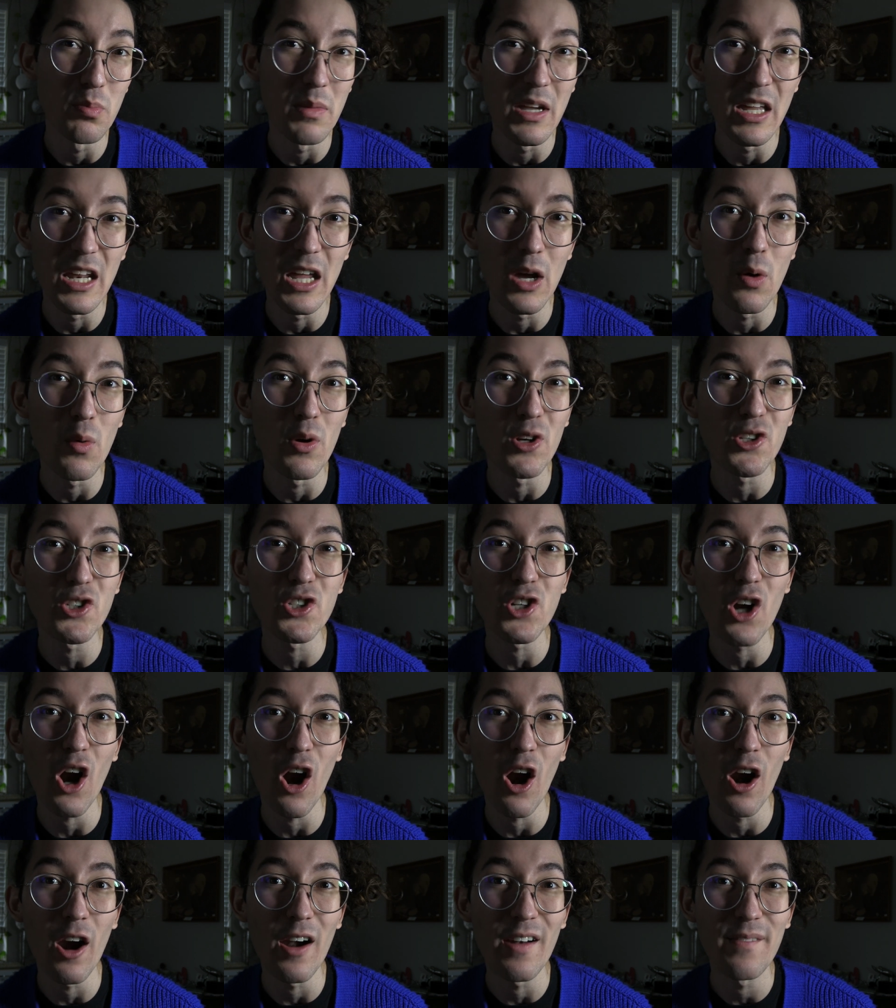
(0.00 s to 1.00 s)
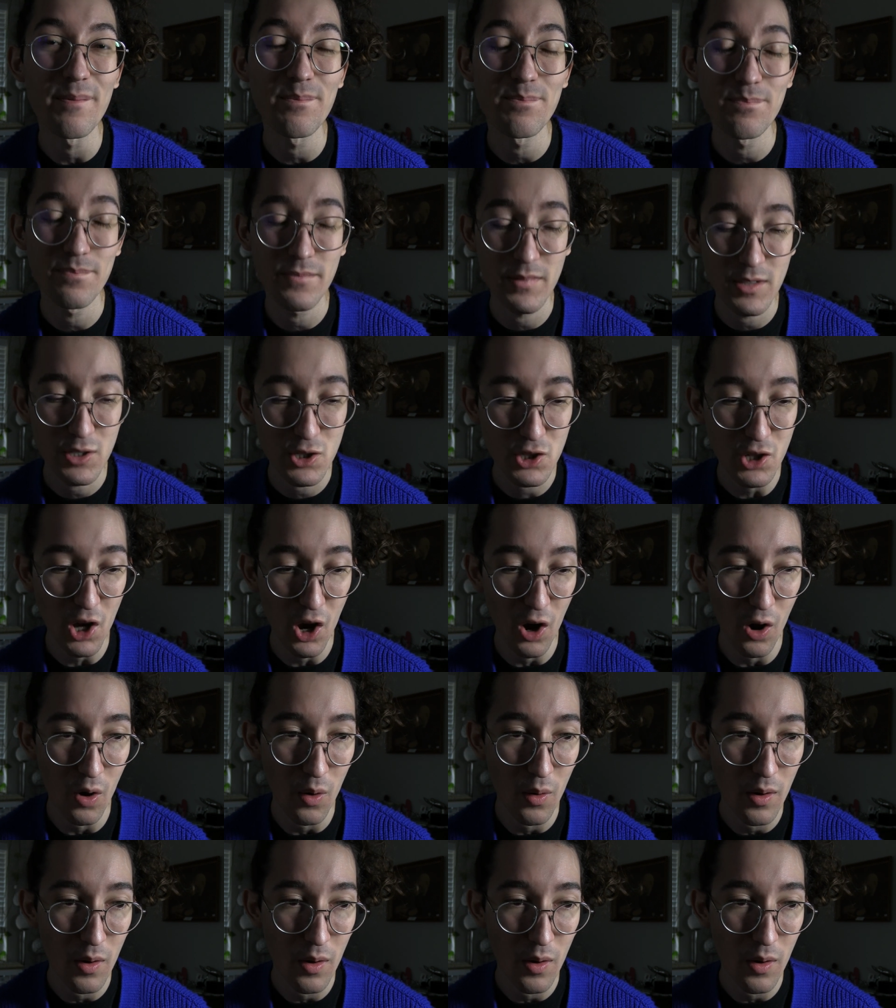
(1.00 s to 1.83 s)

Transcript: meeting will start. So